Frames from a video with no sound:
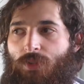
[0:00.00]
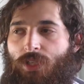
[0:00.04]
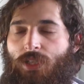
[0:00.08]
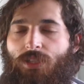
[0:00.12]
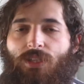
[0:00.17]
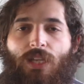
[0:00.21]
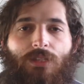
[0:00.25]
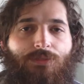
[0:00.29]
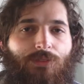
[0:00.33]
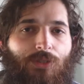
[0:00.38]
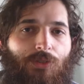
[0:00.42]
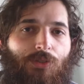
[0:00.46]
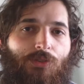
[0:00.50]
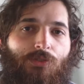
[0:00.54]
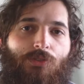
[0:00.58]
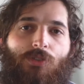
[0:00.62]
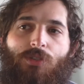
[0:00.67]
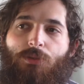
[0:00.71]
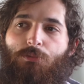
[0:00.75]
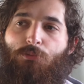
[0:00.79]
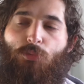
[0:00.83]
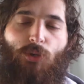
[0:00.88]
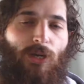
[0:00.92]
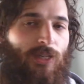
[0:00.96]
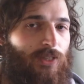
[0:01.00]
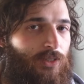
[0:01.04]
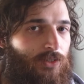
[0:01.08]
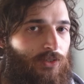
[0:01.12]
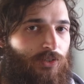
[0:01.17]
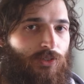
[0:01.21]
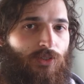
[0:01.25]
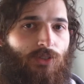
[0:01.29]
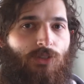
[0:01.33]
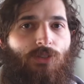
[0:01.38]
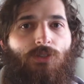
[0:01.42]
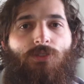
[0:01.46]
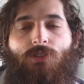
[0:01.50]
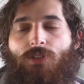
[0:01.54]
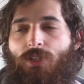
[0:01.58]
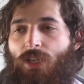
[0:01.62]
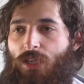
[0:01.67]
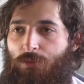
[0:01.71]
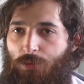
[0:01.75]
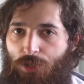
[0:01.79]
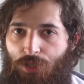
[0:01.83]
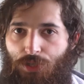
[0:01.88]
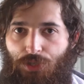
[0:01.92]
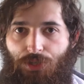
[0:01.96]
levels and brightnesses and
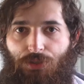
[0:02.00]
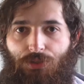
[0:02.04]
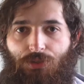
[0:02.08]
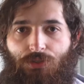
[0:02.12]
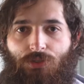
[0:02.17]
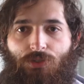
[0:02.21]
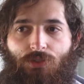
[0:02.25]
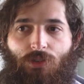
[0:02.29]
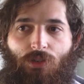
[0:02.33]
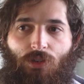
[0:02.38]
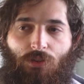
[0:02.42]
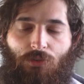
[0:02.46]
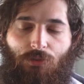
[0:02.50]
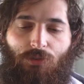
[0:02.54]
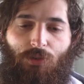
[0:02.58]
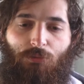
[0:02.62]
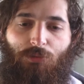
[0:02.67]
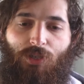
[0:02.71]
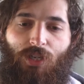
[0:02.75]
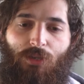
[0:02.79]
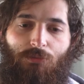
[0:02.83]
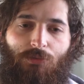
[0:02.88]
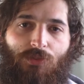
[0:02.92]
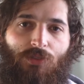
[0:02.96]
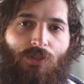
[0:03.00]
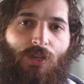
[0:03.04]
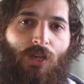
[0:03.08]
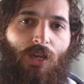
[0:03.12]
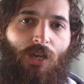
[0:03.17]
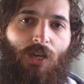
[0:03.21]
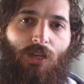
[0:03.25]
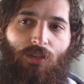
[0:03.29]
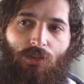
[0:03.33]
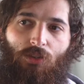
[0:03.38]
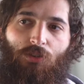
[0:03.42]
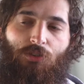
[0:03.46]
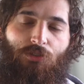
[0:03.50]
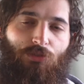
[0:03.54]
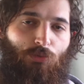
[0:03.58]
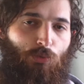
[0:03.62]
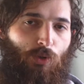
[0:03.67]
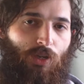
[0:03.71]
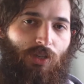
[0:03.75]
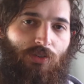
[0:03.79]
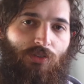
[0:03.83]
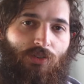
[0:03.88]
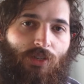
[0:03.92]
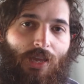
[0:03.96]
images. Sometimes you just
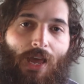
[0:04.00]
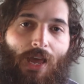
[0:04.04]
want to see